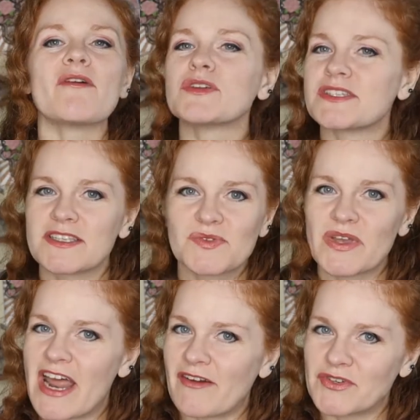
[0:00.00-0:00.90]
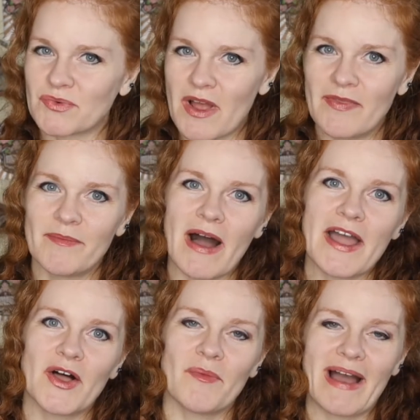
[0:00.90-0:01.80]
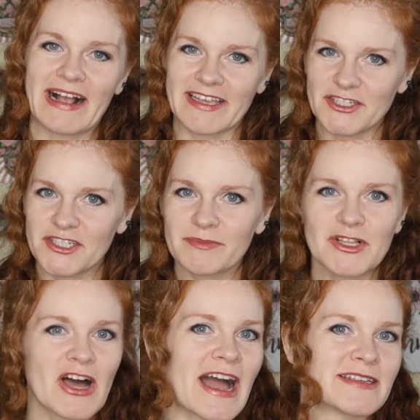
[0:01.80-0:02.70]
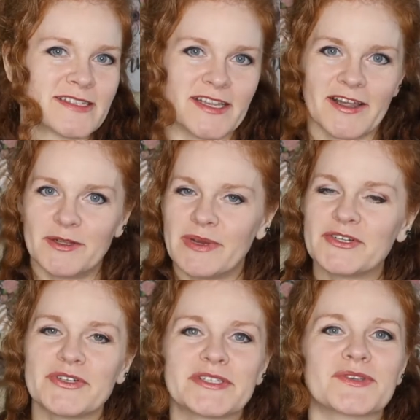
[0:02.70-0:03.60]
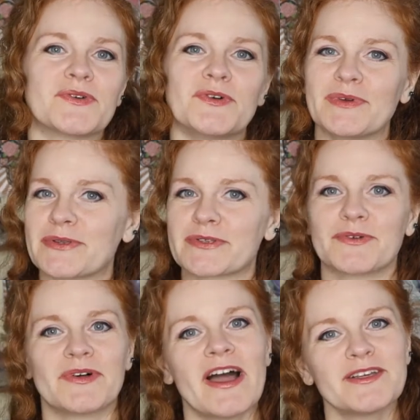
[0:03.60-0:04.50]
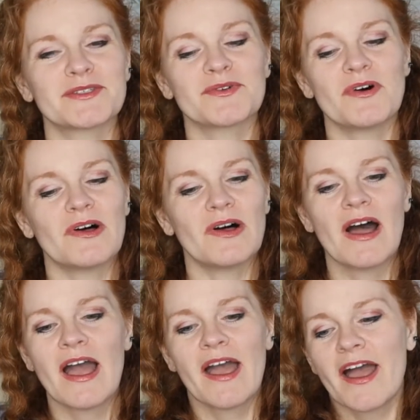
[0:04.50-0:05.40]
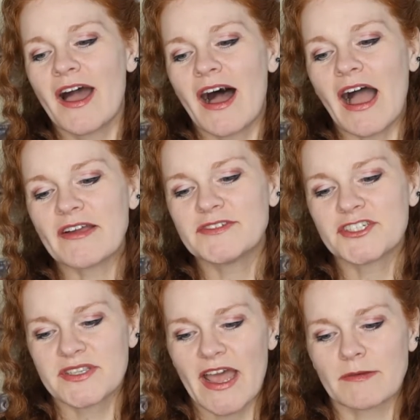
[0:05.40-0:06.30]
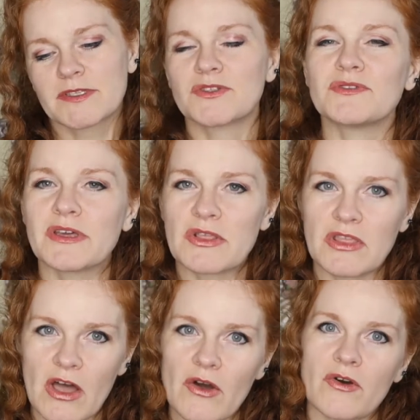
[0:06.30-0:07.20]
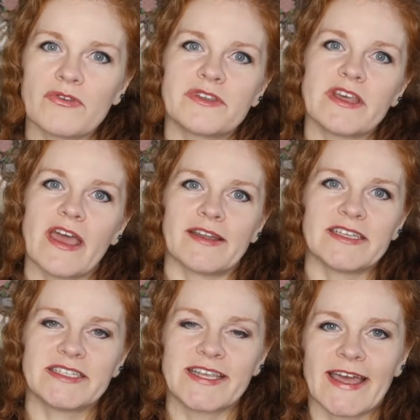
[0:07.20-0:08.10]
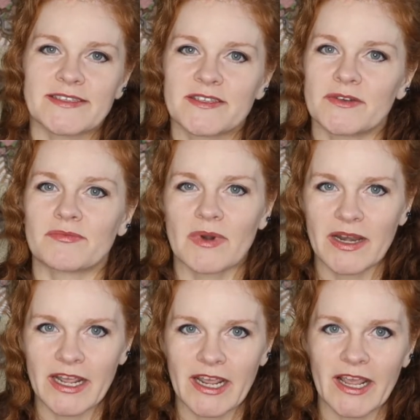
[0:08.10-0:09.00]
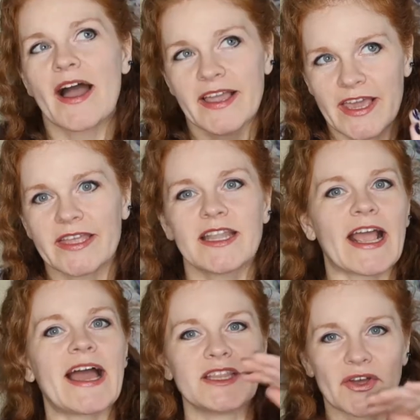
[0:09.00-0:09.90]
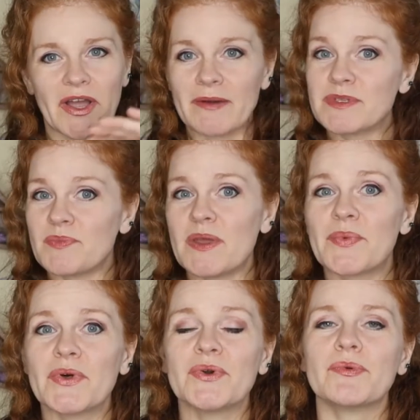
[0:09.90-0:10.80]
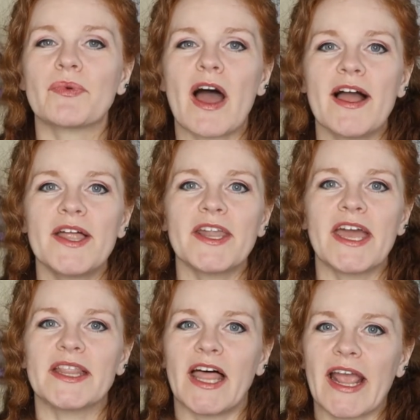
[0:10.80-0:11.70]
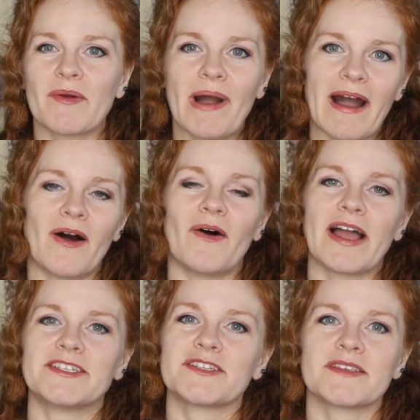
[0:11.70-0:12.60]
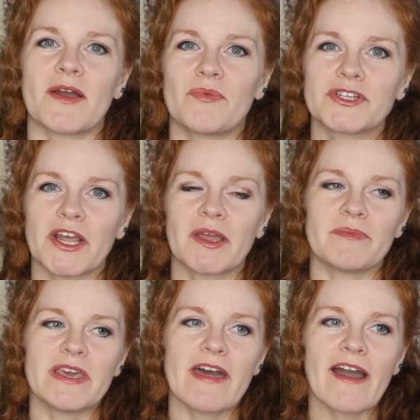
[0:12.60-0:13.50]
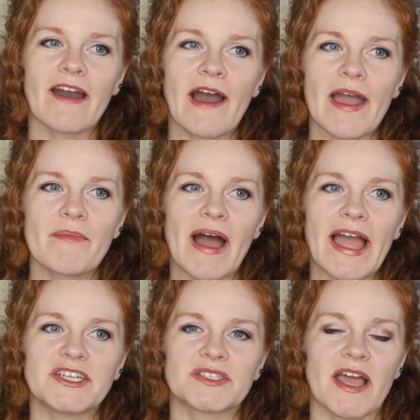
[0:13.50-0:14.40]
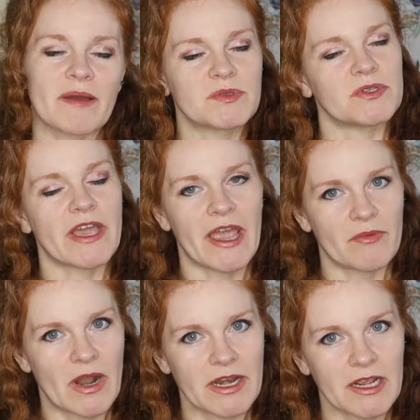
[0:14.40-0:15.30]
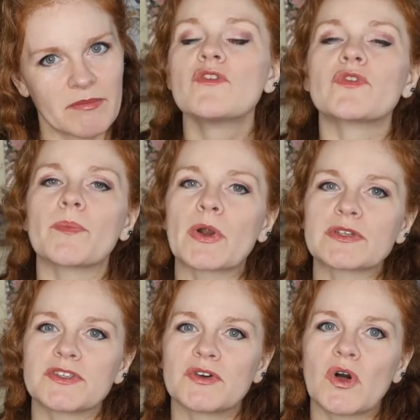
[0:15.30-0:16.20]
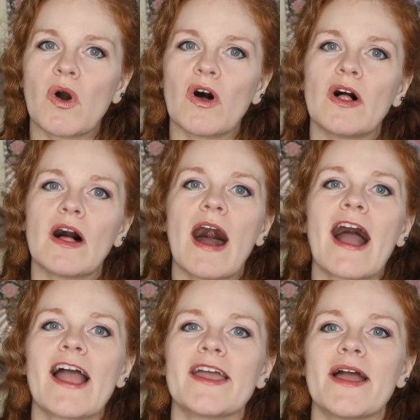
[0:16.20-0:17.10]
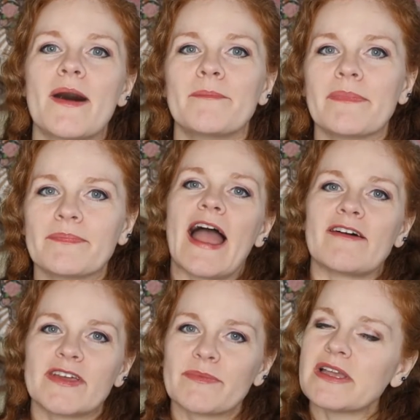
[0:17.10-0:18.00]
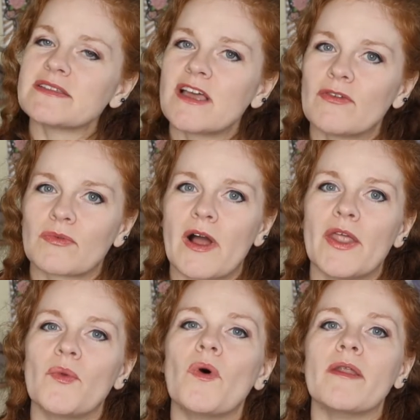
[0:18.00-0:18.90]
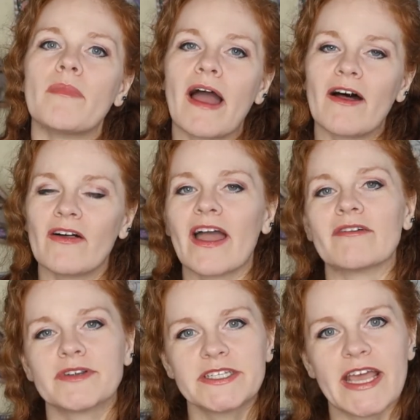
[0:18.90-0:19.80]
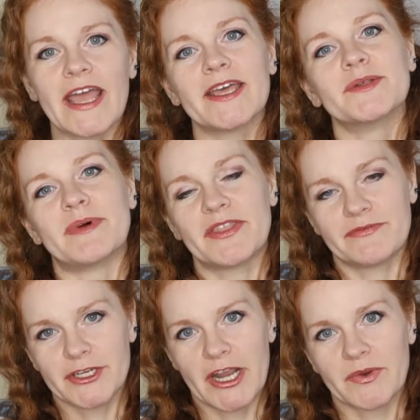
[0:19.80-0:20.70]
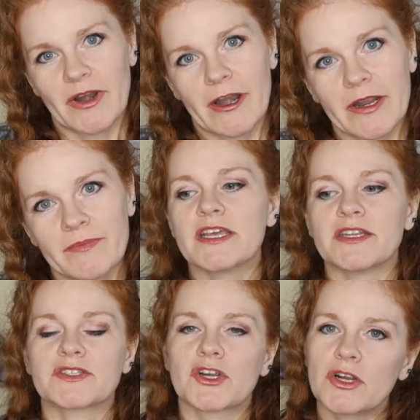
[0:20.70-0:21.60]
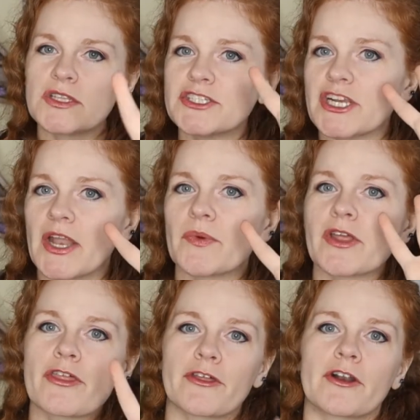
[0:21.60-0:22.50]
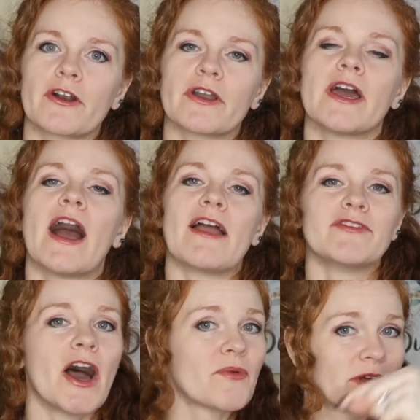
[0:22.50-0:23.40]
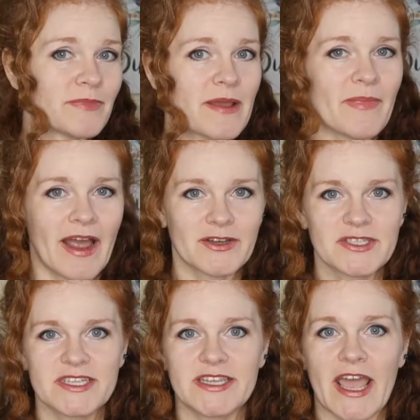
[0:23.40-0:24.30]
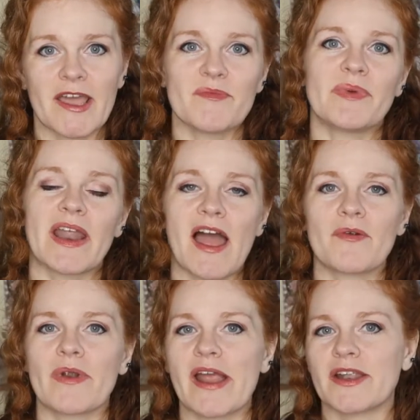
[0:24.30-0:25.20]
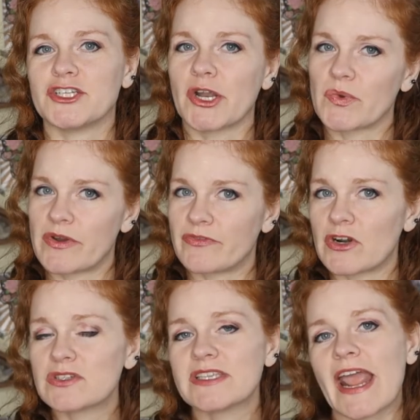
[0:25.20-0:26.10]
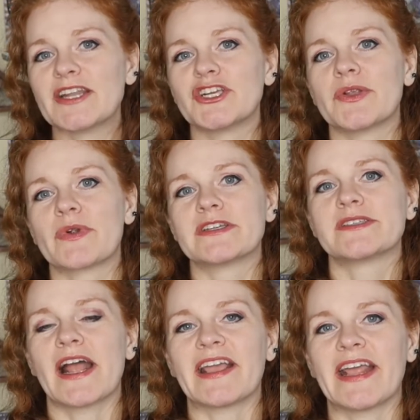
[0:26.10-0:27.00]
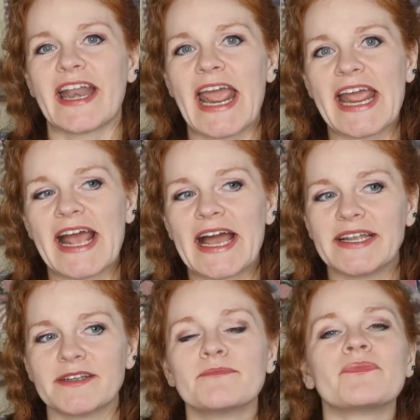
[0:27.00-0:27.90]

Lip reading: Ever since we'd have to run the mile back in gym class in elementary school, middle school, high school, I've just absolutely loathed and detested running. Again, like, I look up to people who run and like, wow, I wish I could be that guy, but I absolutely hate running. For personal goal, I am having myself run 1 mile every day in the month of January. It is currently January 3rd. I've not run my mile today, but I ran January 1st and January 2nd, and